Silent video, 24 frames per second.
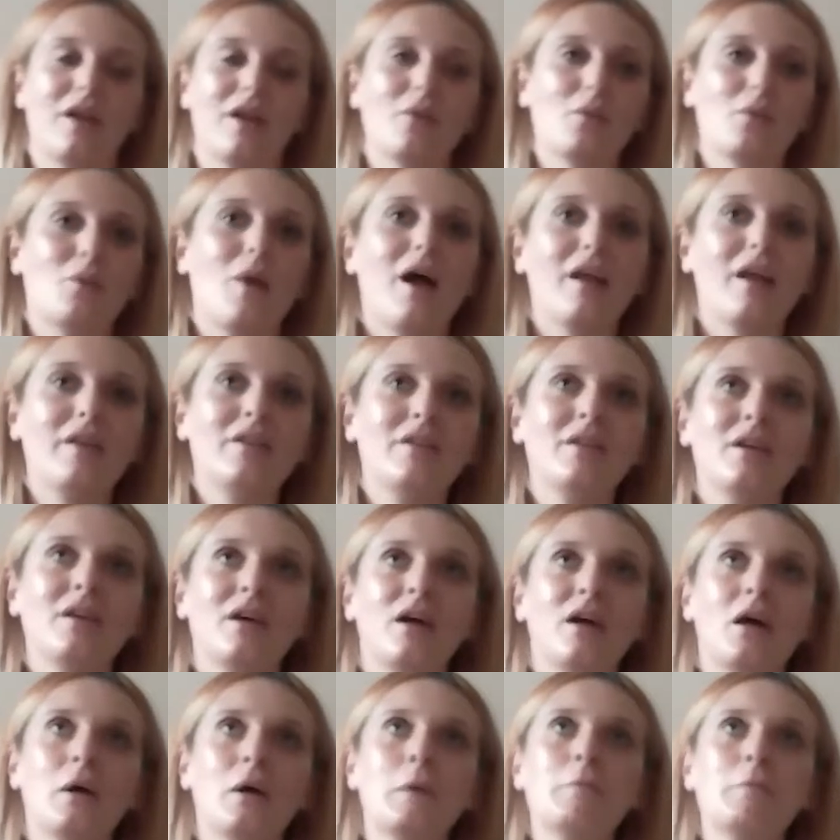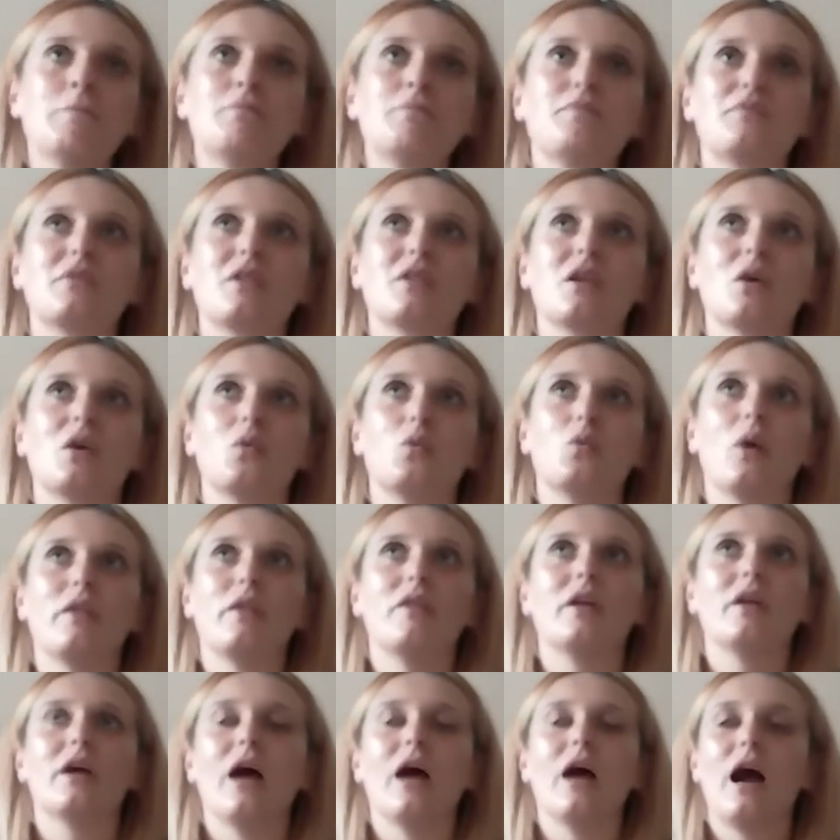When
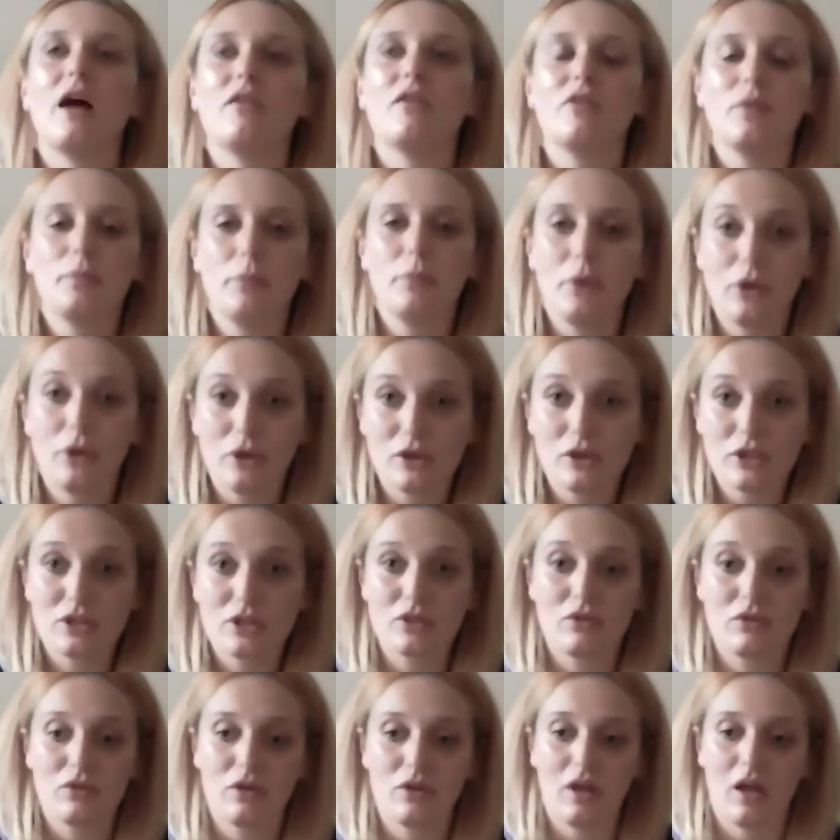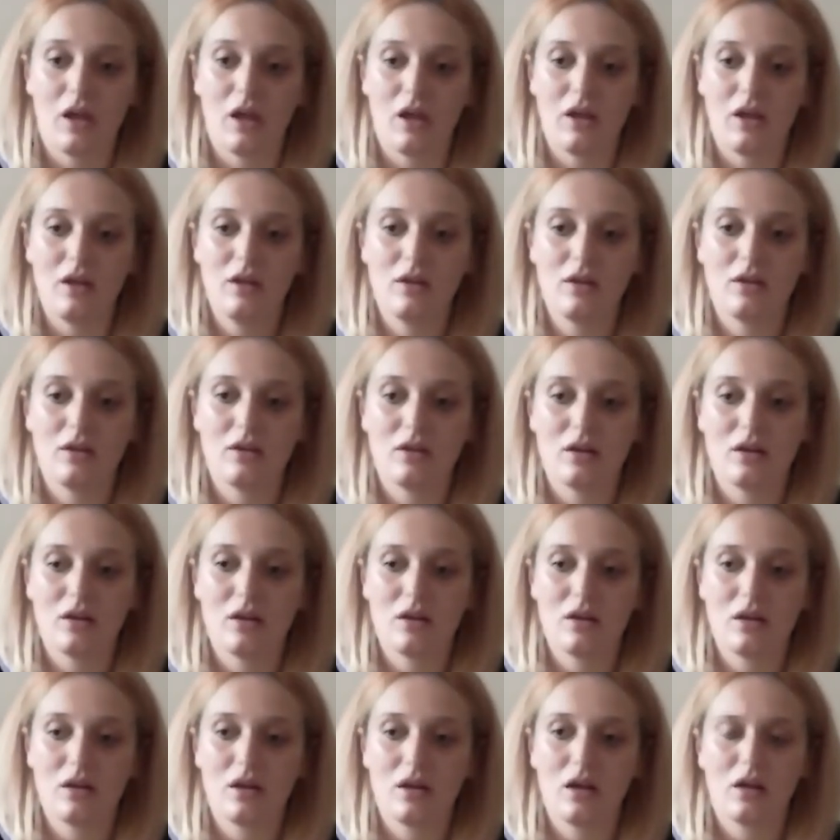they're having personal care,
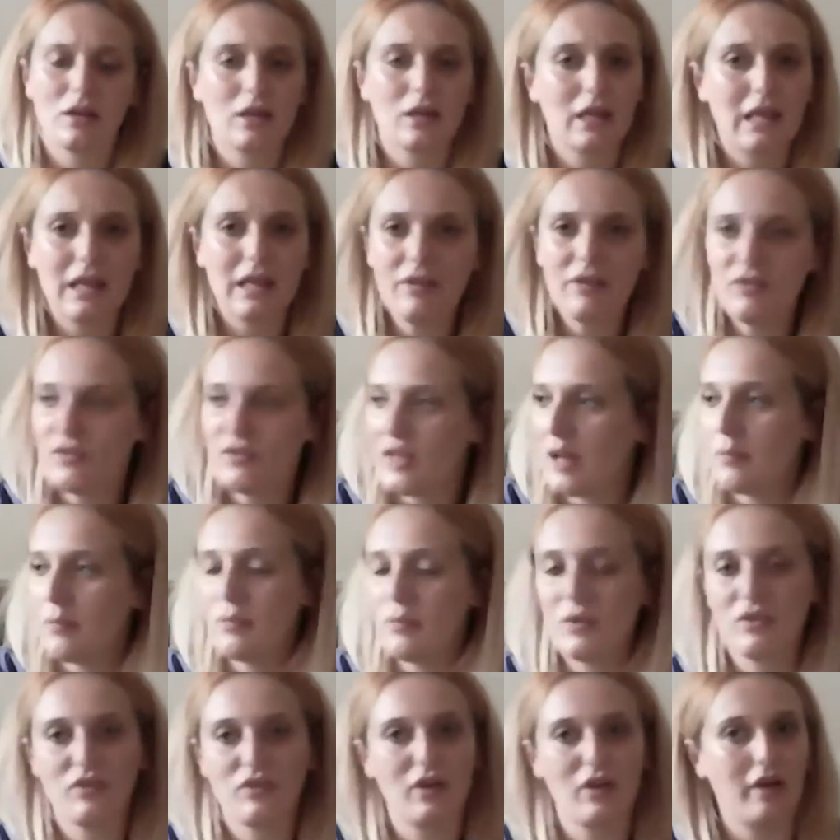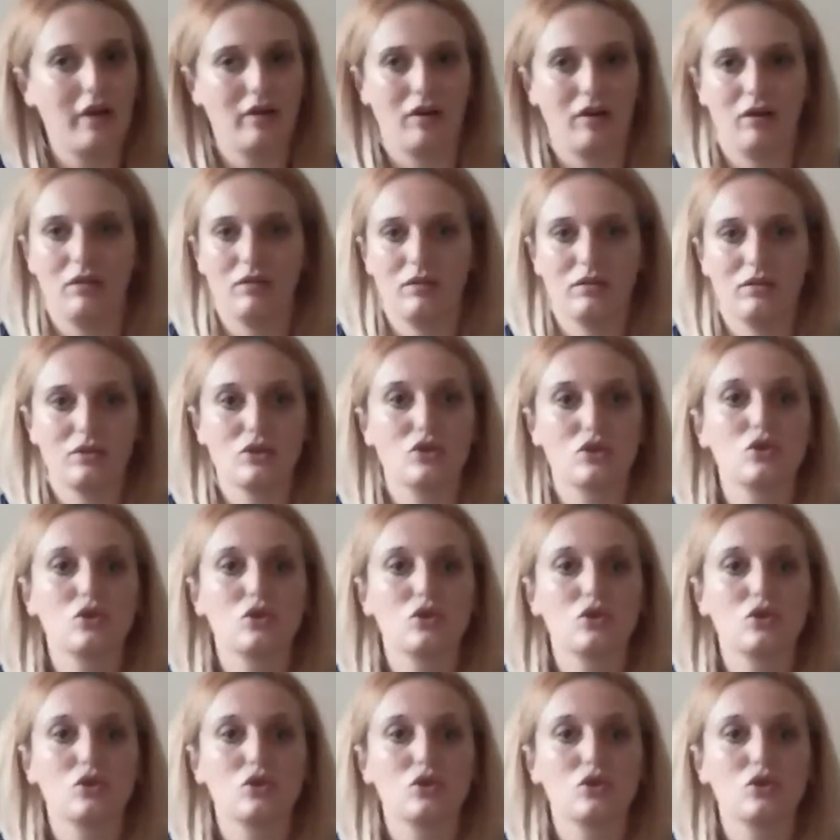give them the flannel.